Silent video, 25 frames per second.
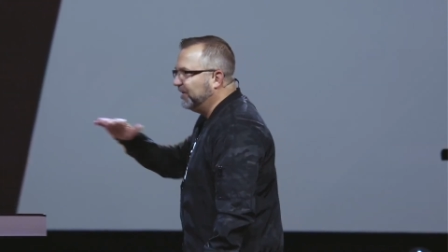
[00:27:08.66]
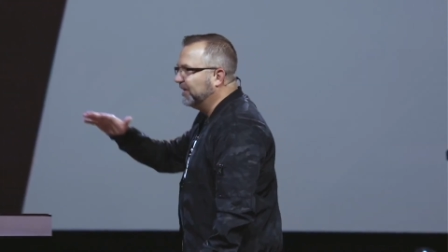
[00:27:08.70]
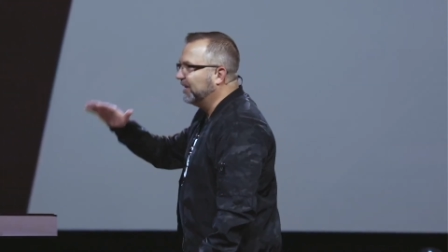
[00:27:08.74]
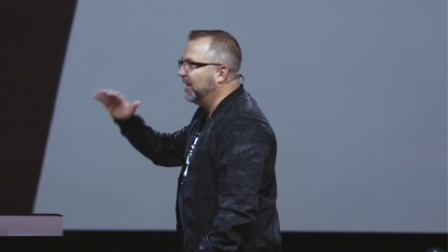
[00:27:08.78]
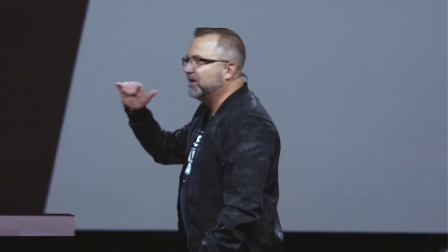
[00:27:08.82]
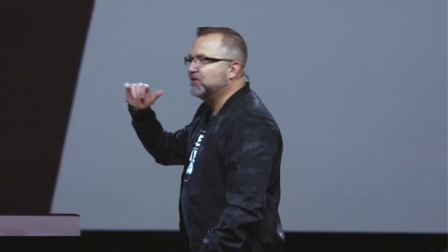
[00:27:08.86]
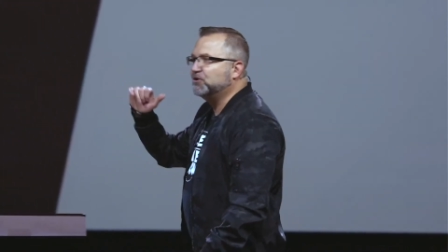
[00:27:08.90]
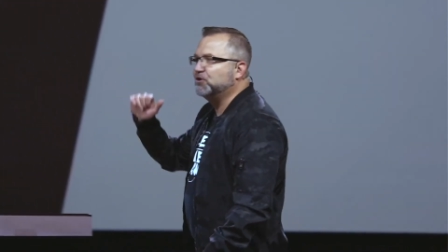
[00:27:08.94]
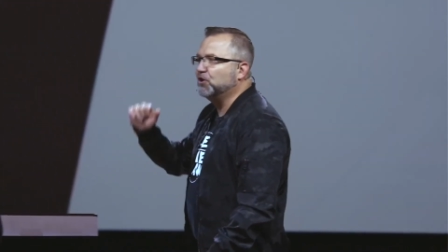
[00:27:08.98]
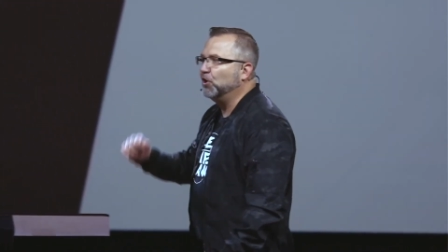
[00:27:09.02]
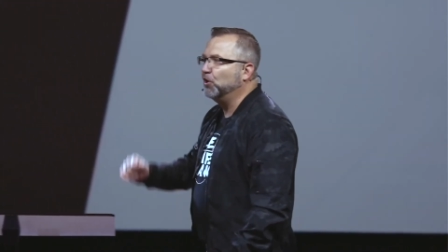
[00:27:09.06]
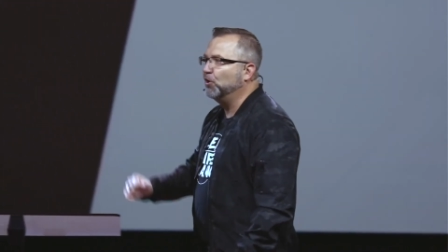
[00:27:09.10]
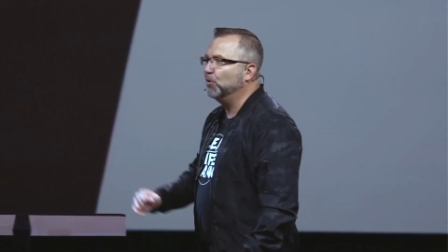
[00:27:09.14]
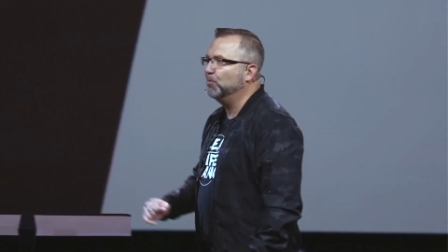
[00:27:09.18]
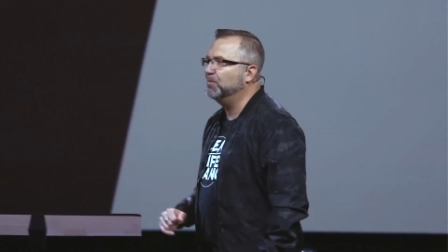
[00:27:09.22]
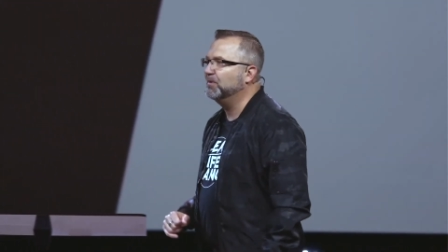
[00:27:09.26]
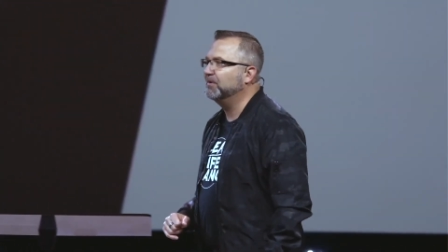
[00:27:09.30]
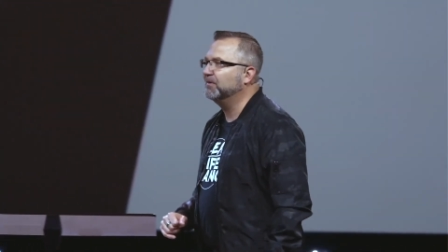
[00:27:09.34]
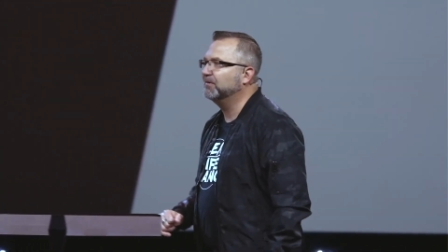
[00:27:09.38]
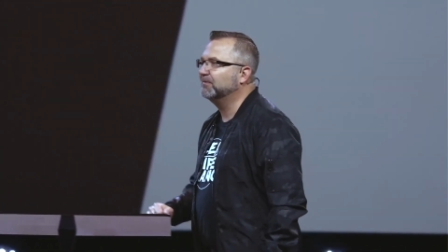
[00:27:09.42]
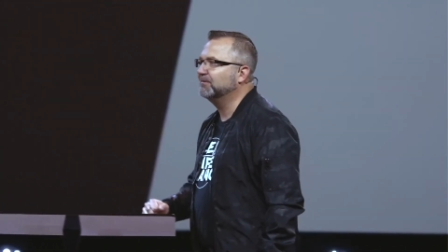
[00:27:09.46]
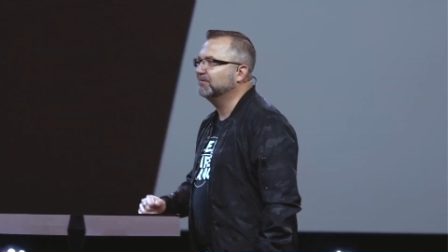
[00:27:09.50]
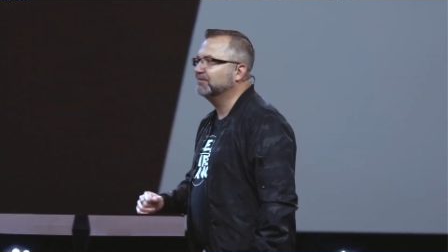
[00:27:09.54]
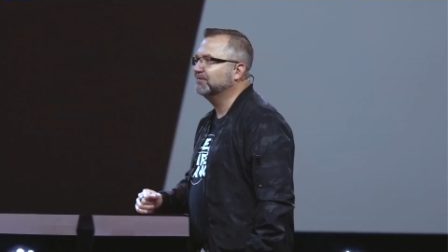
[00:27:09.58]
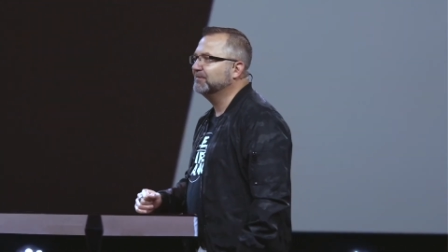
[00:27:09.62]
like Job.
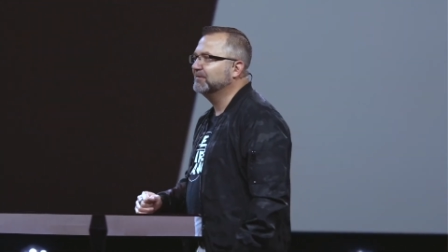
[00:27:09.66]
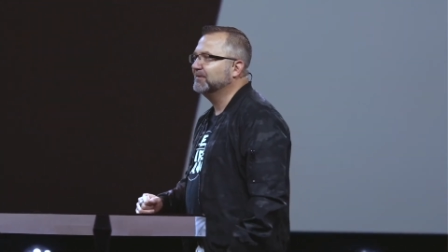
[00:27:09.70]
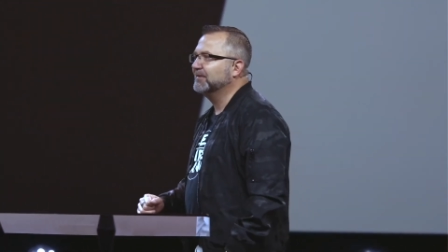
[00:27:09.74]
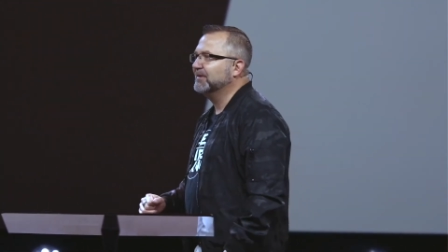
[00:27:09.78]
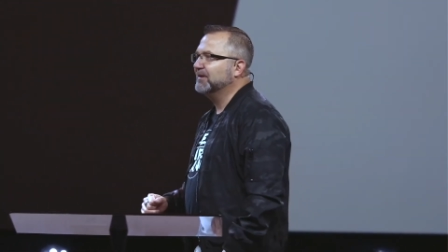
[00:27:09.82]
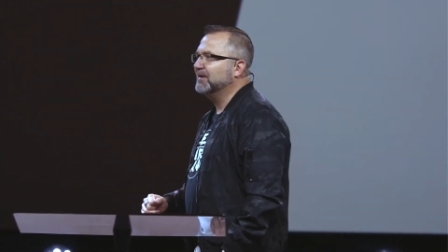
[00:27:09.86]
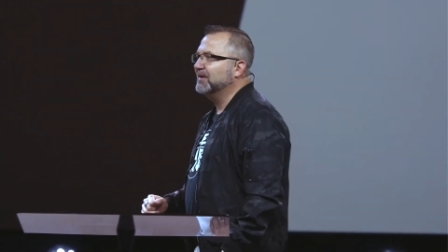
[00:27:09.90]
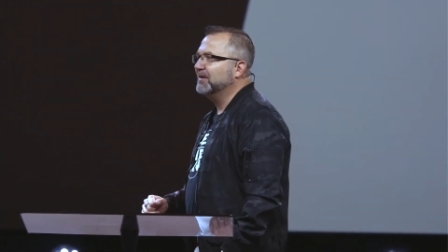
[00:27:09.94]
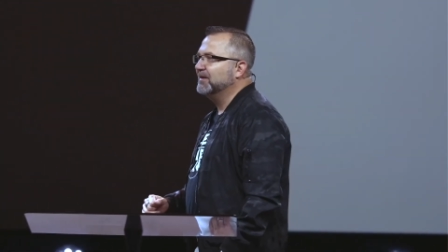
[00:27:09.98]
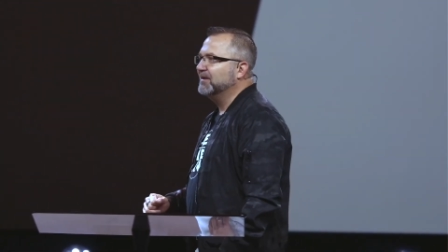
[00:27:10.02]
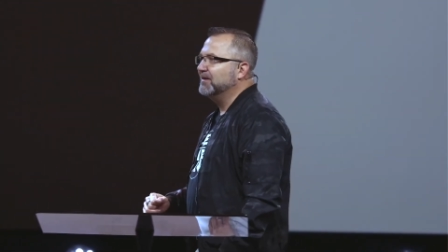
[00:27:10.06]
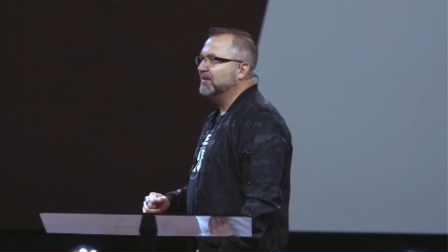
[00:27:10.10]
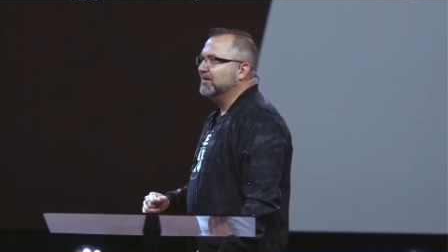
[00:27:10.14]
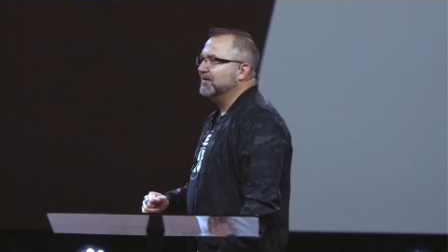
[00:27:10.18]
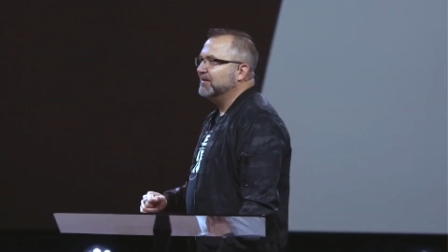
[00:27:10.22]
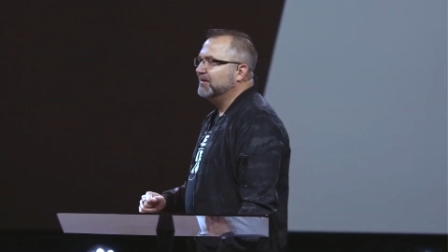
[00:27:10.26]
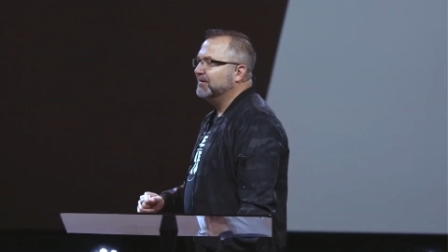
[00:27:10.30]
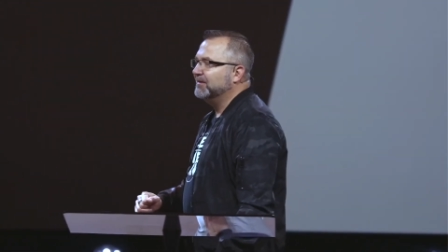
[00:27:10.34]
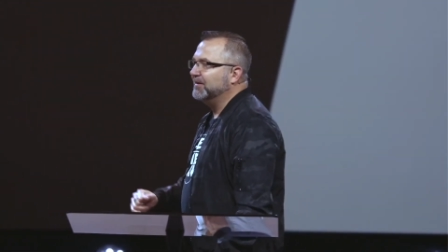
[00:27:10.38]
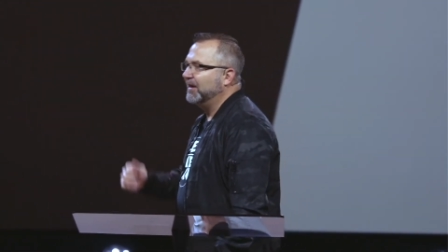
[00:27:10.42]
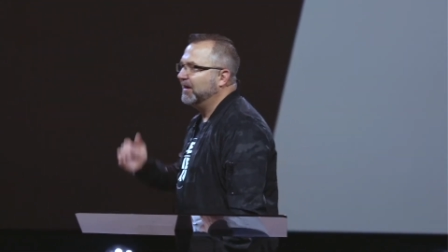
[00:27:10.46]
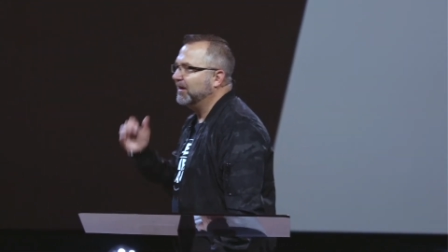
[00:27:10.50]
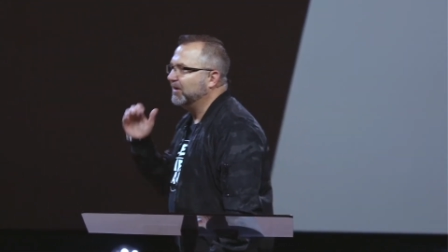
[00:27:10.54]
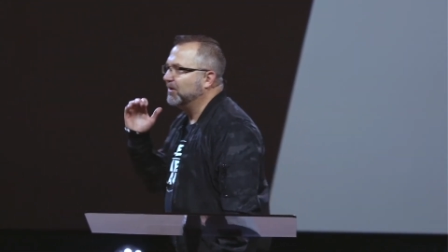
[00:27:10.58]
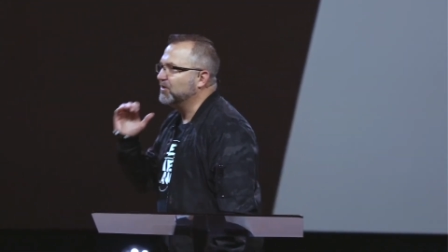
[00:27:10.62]

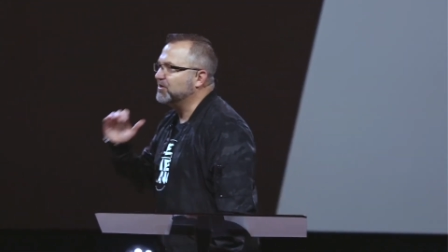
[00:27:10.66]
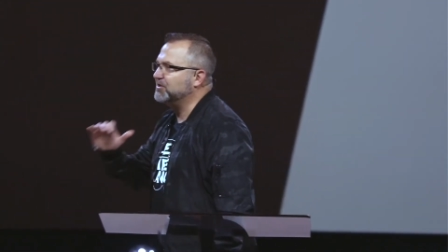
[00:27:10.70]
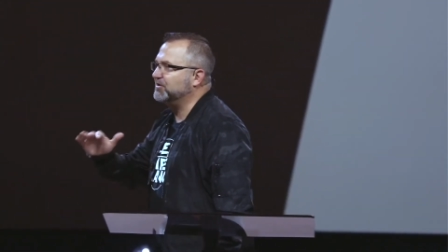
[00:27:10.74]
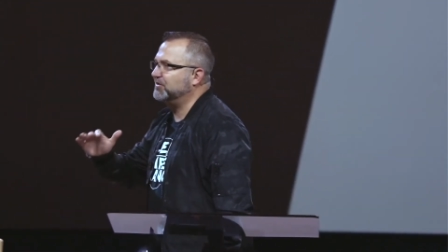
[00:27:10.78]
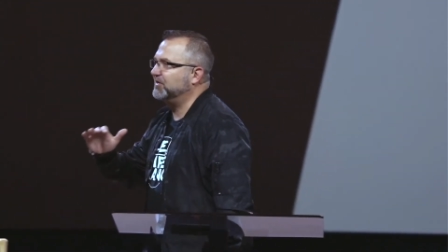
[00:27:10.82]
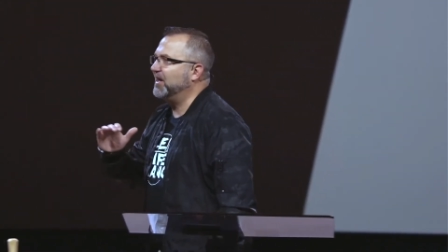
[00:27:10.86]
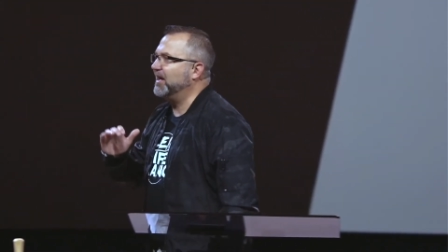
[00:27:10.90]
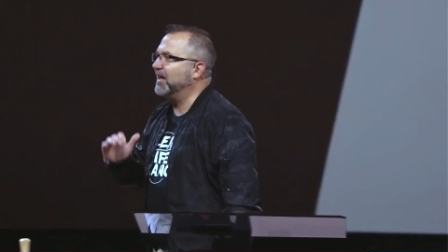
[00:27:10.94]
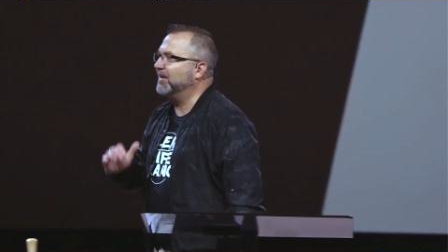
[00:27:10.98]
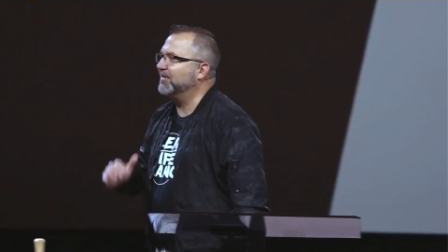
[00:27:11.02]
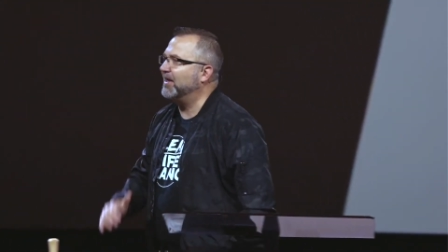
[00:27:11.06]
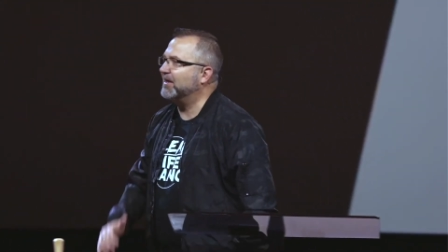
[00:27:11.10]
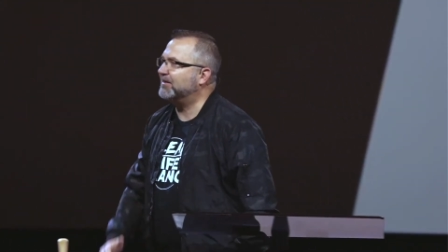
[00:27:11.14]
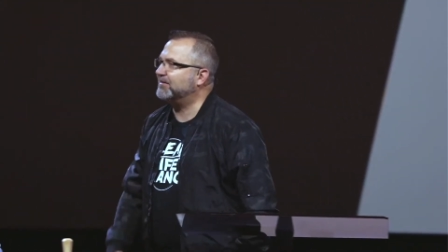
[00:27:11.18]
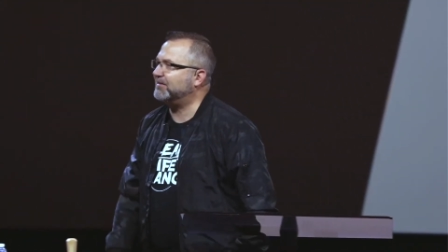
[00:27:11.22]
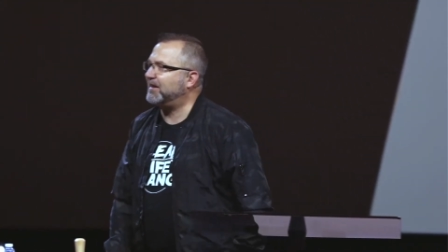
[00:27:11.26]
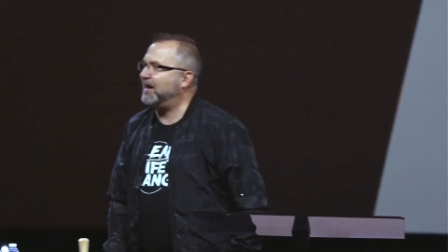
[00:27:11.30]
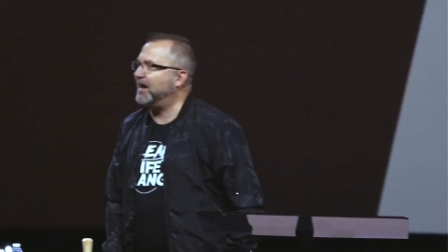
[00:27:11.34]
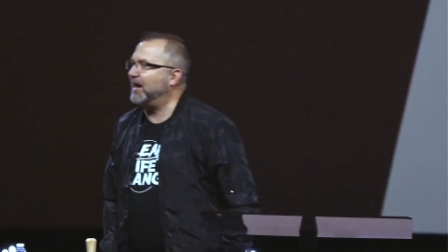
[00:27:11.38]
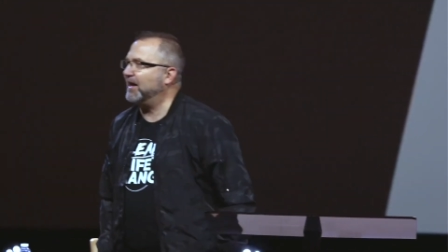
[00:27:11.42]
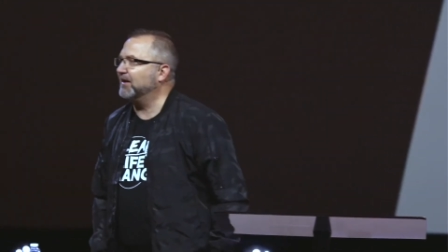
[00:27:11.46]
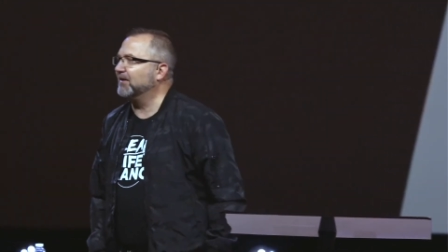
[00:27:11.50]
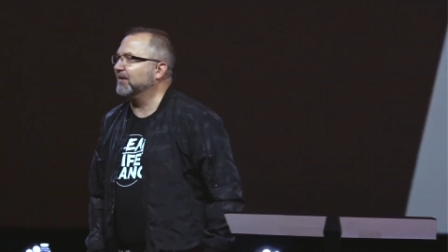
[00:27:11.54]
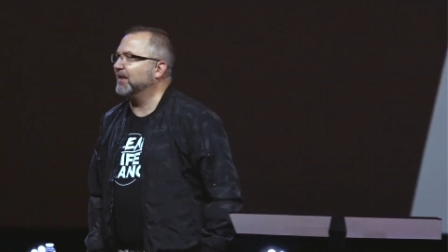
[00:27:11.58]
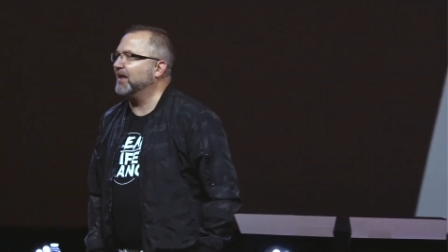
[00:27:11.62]
They understand that's
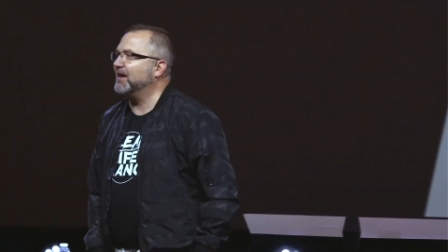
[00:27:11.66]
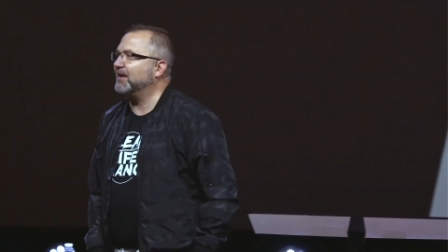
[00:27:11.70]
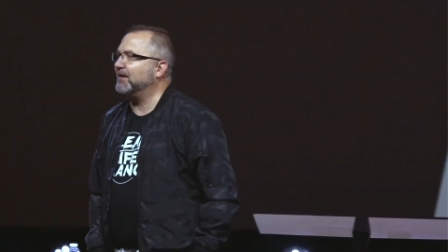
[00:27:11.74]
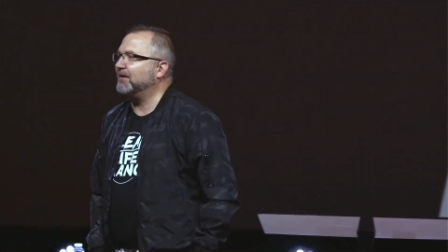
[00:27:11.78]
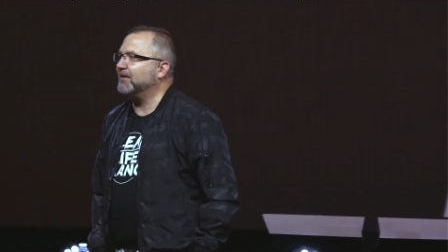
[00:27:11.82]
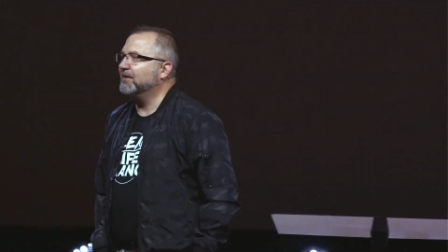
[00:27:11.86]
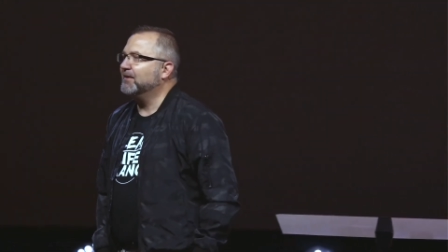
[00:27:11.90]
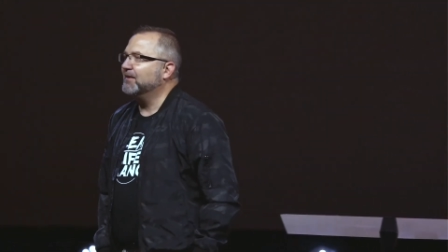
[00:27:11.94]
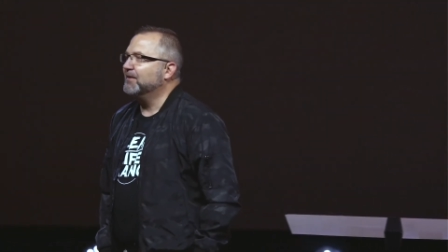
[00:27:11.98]
kind of like